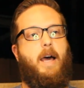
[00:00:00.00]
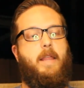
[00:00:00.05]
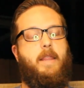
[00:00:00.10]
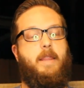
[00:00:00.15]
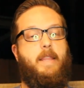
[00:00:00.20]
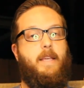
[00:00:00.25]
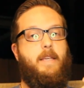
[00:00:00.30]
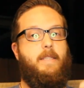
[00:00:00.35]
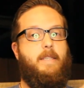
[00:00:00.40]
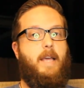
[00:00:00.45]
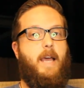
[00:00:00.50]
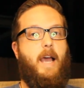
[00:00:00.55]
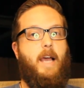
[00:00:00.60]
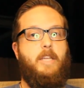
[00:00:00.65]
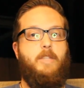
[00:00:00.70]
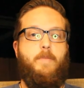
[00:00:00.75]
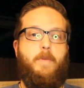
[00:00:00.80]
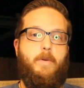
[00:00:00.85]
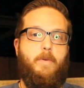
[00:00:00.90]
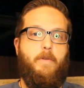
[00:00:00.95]
This
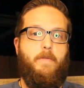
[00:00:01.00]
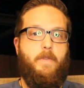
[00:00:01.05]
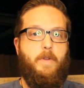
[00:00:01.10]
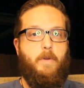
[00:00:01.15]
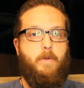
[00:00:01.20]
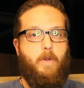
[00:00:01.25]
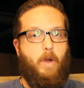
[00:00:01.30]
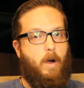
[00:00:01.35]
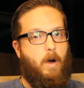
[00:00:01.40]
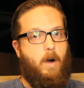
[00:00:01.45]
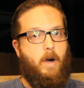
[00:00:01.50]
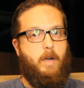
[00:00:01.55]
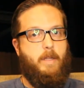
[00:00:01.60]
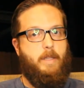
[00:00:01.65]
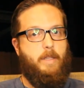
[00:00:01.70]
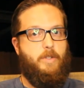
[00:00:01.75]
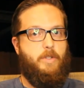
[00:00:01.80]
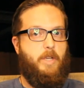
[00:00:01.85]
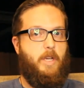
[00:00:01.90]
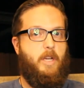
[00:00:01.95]
has been reviewed on
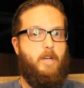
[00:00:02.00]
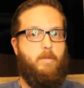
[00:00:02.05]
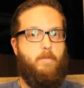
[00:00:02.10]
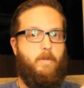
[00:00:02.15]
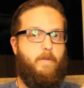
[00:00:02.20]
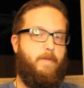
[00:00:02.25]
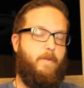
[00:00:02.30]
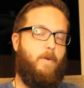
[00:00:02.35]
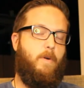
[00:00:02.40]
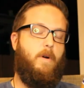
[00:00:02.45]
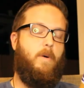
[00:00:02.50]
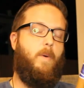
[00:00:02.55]
the channel before.